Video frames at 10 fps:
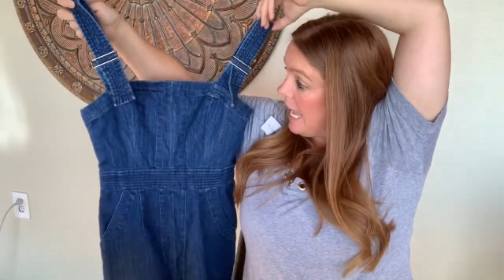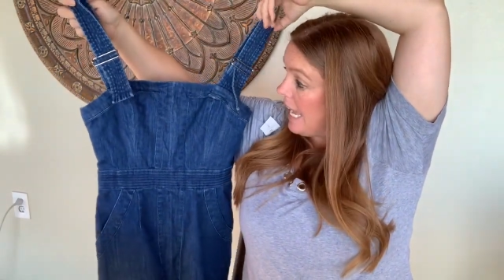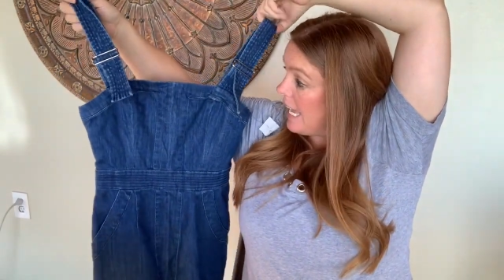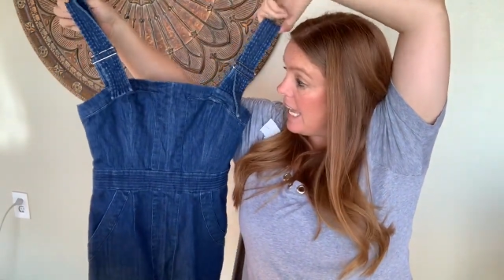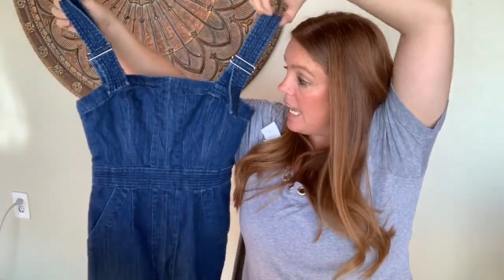
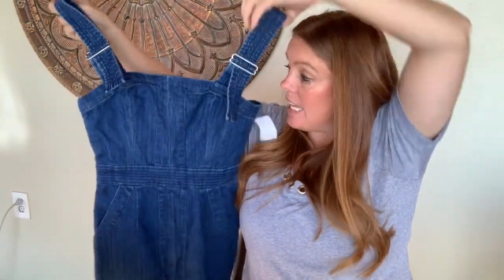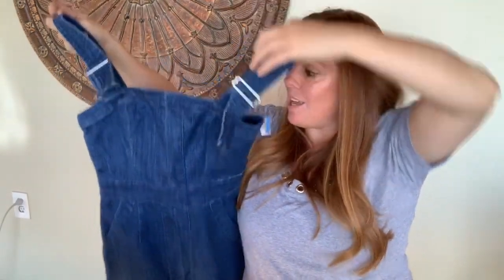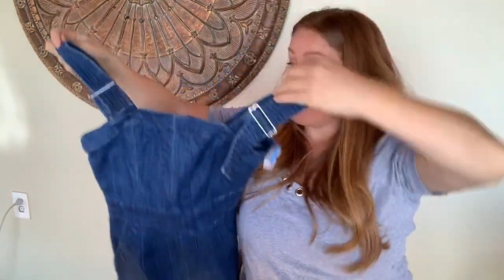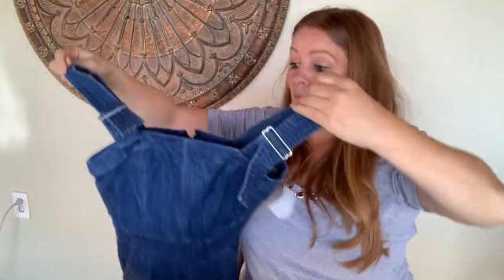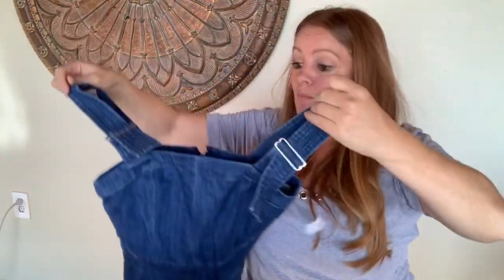and
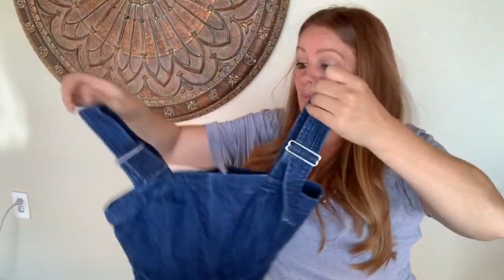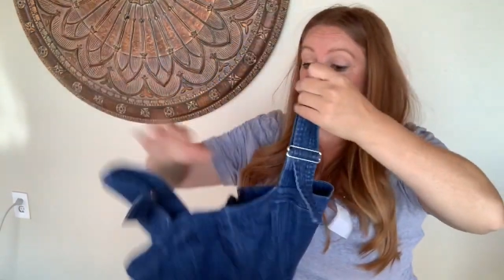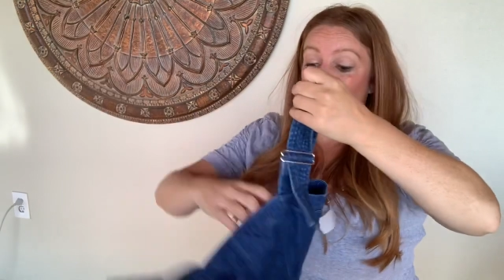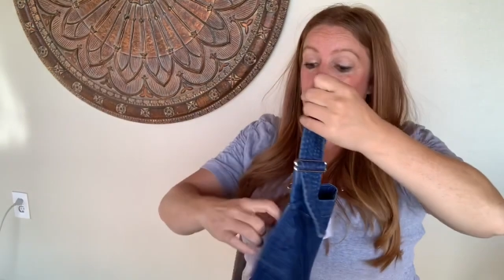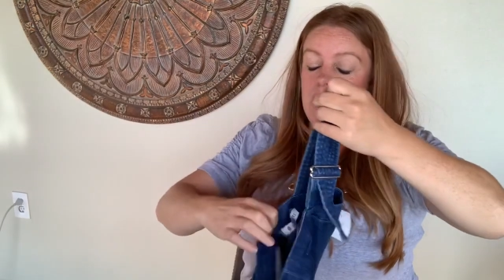I'm,
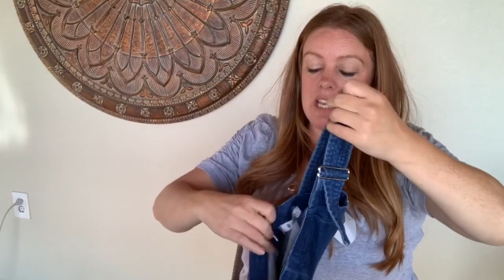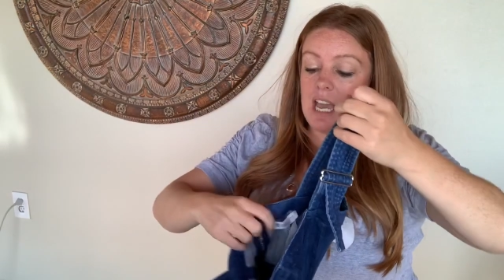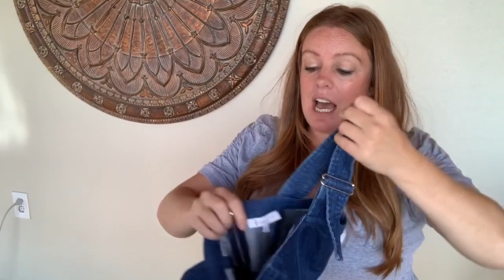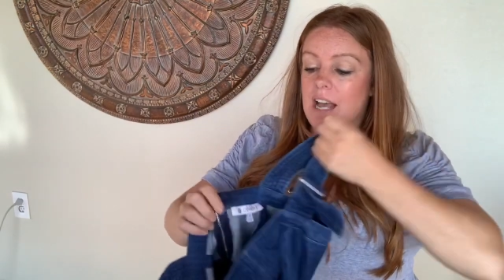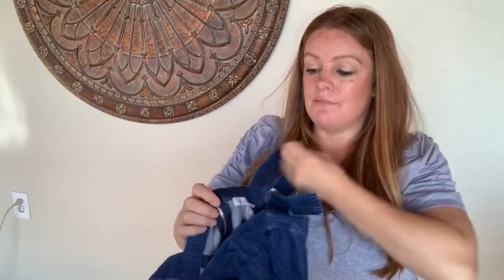
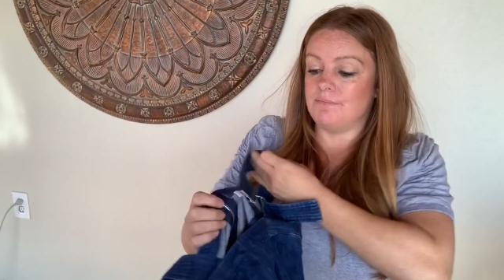yeah.